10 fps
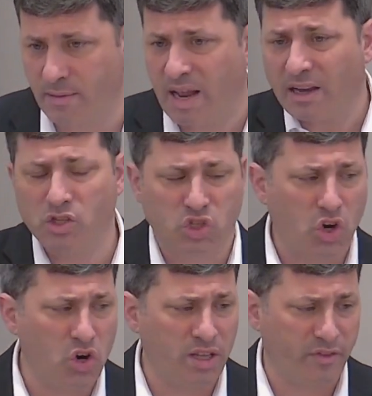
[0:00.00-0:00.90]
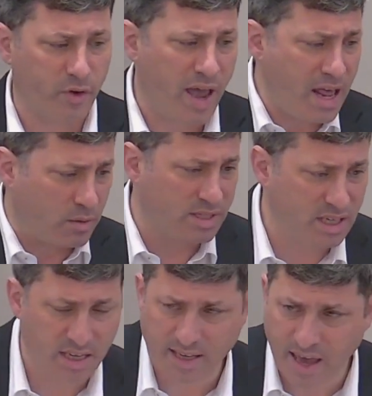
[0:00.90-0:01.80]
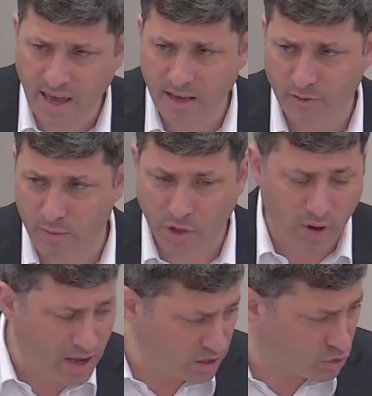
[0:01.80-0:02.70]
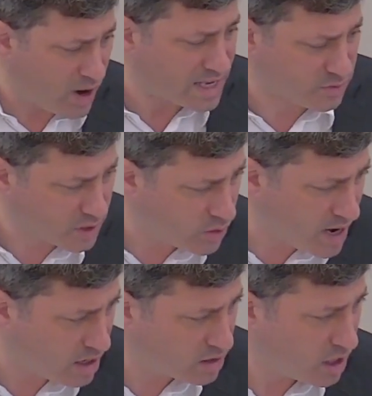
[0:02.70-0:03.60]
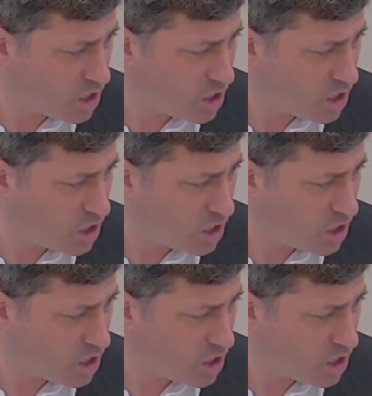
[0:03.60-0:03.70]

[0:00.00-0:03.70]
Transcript: I'm not concerned that if your animal's eating hay from the ground, grass from the ground,